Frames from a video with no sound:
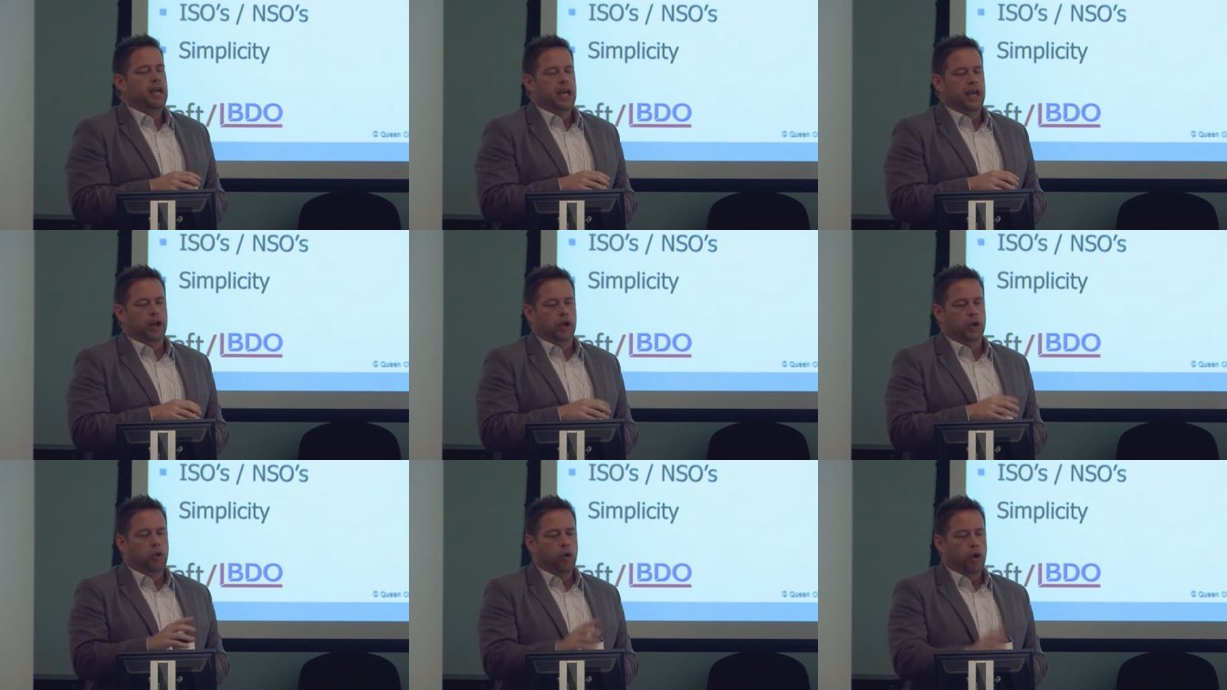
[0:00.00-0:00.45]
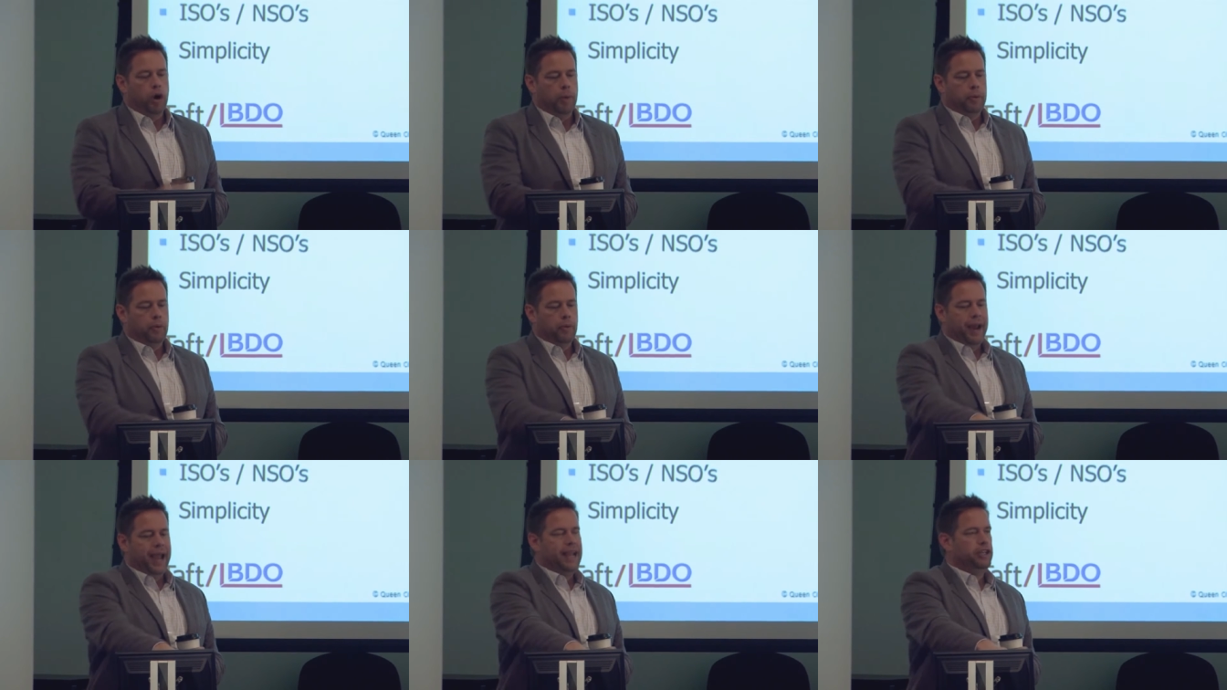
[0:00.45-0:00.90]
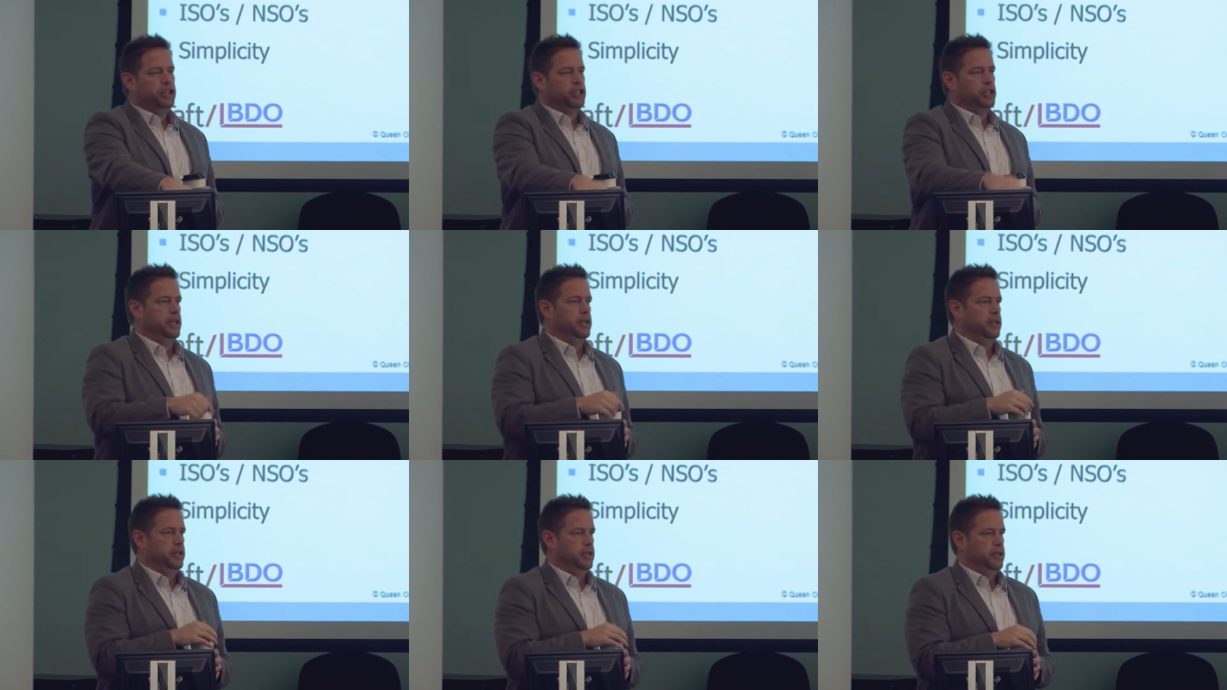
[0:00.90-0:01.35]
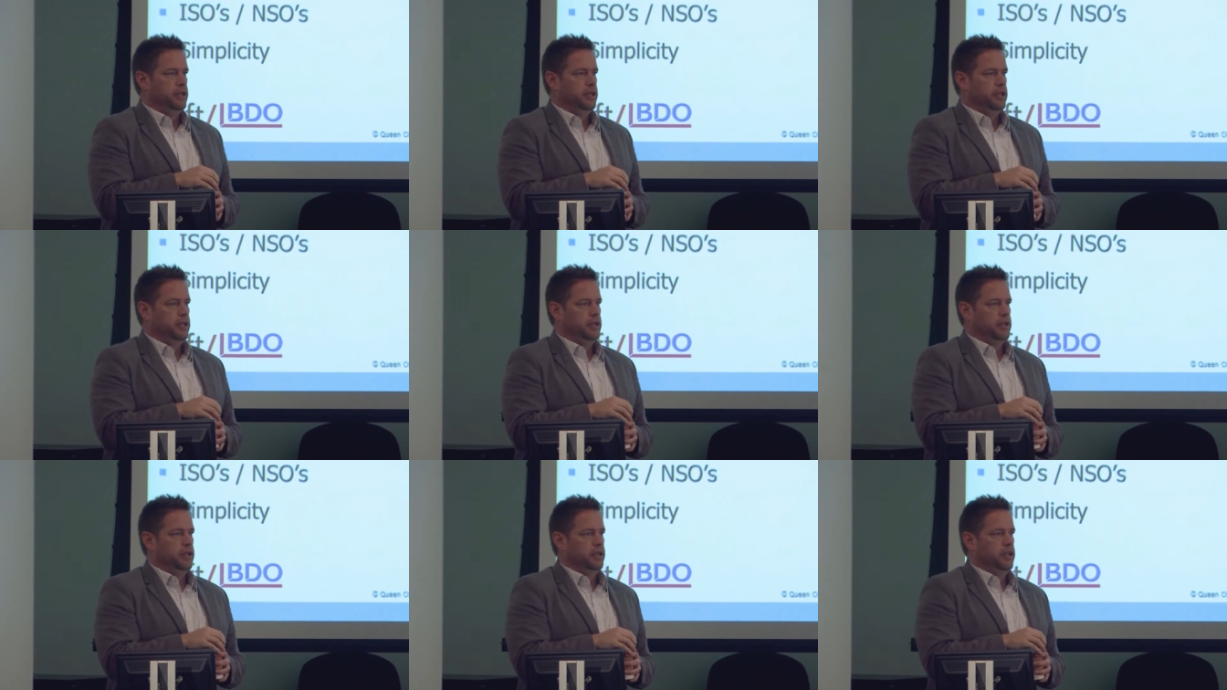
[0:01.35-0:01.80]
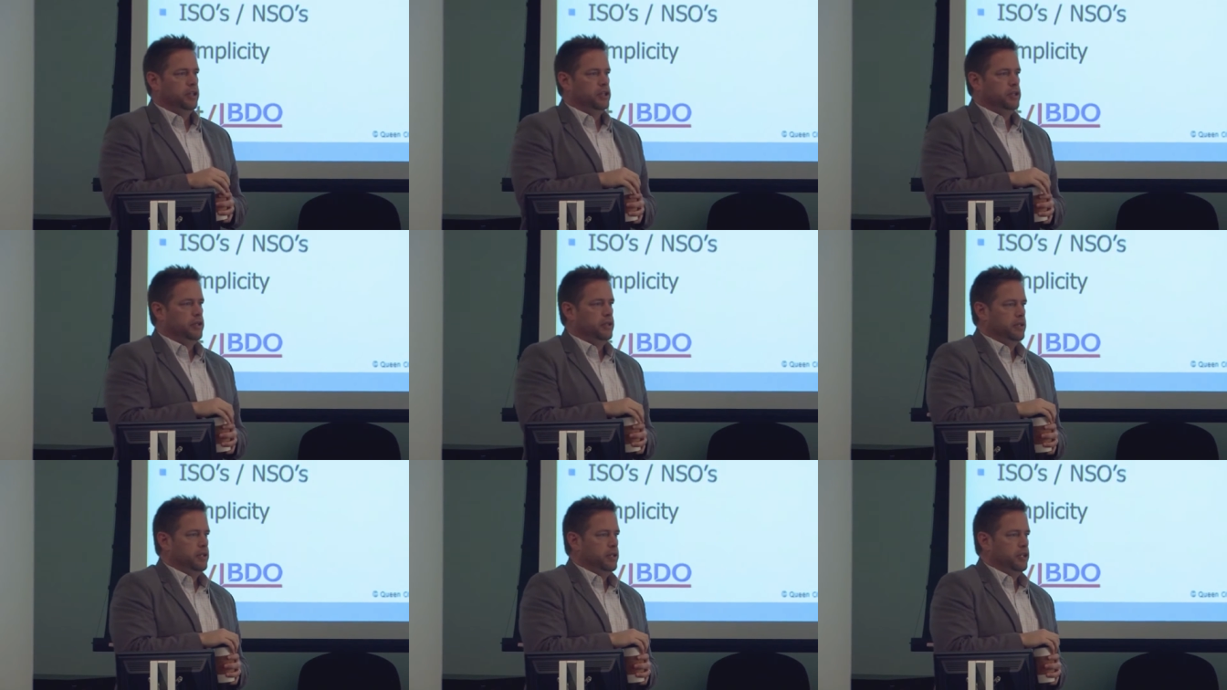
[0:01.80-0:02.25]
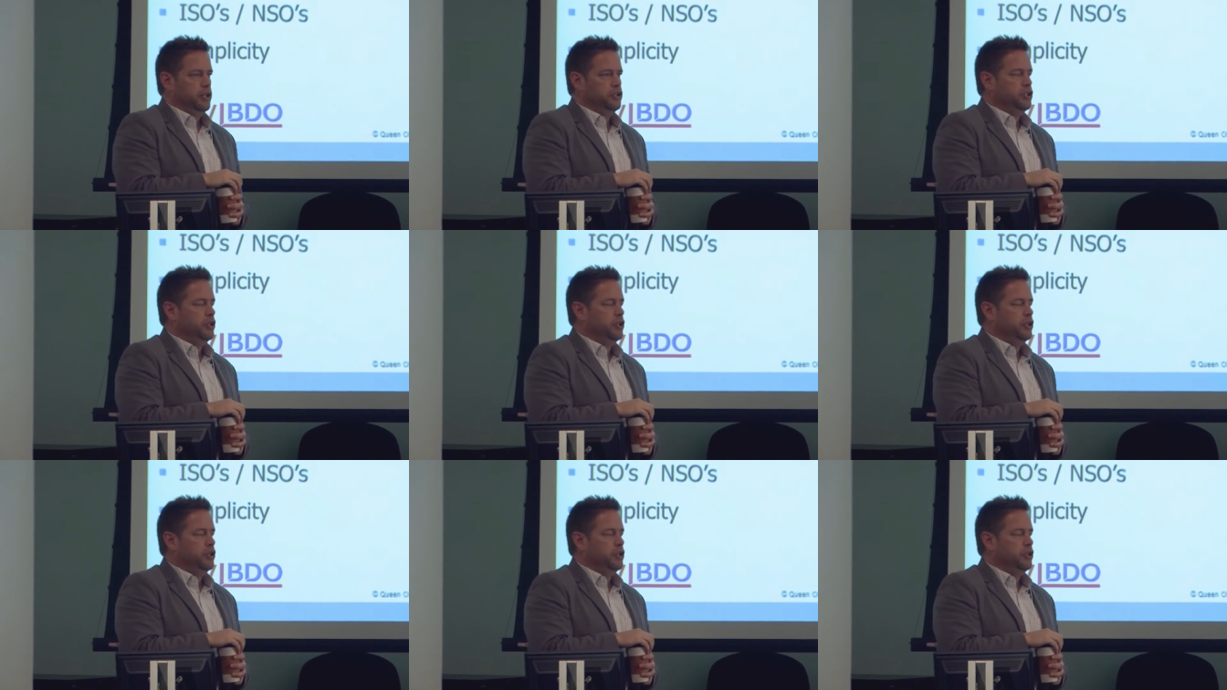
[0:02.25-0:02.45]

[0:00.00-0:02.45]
In a corporation, you